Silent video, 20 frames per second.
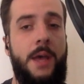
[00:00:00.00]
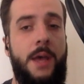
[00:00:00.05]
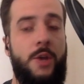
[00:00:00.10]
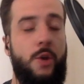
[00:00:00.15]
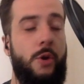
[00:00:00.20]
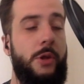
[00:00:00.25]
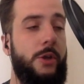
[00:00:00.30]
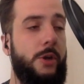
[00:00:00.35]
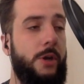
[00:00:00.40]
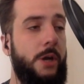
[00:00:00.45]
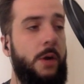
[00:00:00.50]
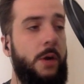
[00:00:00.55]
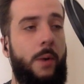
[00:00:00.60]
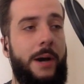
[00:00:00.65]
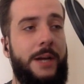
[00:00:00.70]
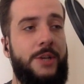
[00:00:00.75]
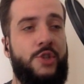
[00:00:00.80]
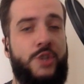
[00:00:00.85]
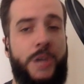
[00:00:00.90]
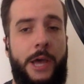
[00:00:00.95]
You're either going to
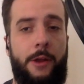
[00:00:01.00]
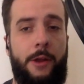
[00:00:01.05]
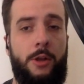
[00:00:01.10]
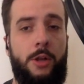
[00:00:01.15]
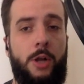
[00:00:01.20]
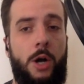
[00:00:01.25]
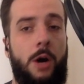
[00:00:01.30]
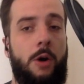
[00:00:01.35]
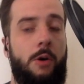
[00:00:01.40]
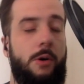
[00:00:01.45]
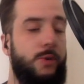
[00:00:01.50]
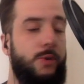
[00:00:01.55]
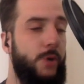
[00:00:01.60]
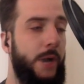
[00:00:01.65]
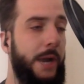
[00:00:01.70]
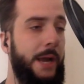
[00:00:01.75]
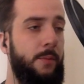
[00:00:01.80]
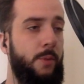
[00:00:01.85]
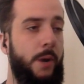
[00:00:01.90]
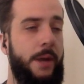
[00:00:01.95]
want Shadow Claw or
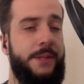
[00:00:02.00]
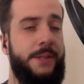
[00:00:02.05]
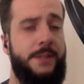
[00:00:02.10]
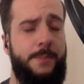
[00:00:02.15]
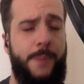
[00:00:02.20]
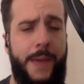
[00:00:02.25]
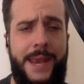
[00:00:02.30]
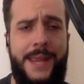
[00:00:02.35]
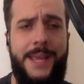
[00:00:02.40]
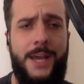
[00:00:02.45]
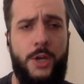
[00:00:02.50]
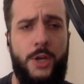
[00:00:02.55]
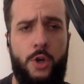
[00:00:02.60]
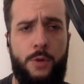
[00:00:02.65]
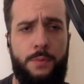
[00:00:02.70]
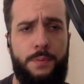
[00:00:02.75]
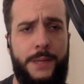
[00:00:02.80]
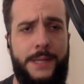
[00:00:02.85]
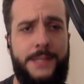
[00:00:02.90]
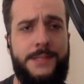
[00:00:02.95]
Dragon Breath, depending on
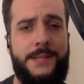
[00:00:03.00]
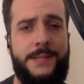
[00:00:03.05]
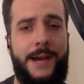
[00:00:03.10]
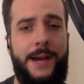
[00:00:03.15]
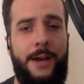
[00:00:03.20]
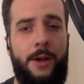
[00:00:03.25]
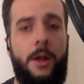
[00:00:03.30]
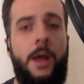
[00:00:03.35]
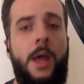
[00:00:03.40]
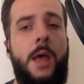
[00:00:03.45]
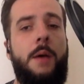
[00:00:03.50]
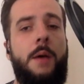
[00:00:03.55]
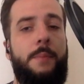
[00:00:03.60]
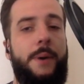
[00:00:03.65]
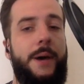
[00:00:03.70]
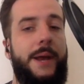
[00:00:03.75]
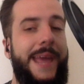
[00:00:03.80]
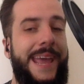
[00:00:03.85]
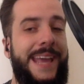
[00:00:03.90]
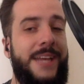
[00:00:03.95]
your playstyle,
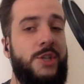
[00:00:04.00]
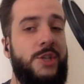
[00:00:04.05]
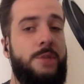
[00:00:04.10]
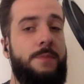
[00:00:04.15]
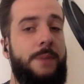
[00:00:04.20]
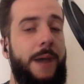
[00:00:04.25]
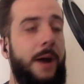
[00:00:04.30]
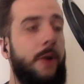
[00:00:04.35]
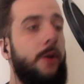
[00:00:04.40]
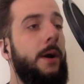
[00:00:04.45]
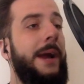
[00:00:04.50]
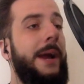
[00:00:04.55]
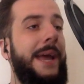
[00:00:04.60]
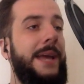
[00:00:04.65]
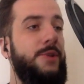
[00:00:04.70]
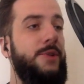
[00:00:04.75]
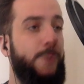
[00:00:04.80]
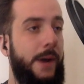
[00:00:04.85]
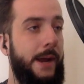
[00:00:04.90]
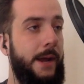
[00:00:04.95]
but Ancient Power
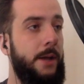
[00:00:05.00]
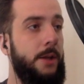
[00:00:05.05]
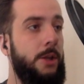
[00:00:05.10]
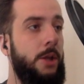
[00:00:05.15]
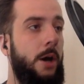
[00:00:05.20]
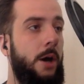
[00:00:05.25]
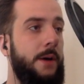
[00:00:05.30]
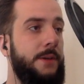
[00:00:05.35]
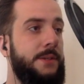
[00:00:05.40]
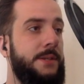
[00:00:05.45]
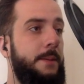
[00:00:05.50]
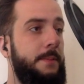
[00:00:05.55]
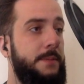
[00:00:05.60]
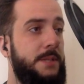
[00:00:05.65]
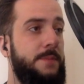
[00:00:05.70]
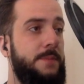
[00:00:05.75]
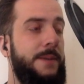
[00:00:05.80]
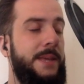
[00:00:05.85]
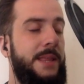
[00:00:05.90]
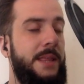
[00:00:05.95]
and Dragon Claw seem
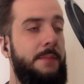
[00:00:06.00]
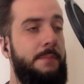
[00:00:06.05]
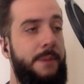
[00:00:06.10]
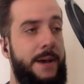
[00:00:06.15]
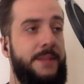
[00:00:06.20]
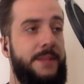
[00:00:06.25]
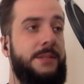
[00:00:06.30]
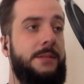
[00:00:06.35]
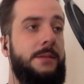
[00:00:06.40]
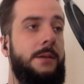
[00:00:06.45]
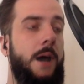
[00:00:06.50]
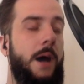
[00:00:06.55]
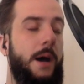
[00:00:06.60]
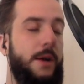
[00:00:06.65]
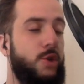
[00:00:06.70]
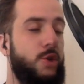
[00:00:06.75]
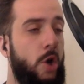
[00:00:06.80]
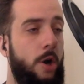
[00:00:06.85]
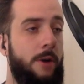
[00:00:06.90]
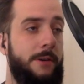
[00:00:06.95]
to be the best
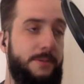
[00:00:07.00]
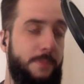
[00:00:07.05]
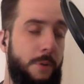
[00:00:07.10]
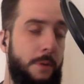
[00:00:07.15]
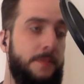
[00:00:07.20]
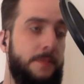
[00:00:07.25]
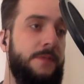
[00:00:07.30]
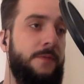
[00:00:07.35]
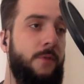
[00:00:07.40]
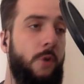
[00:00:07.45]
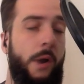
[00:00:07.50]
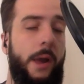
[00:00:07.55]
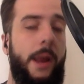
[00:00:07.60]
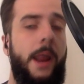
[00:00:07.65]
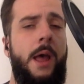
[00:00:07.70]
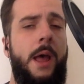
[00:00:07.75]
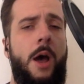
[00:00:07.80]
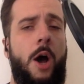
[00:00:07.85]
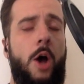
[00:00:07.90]
charge moves for it.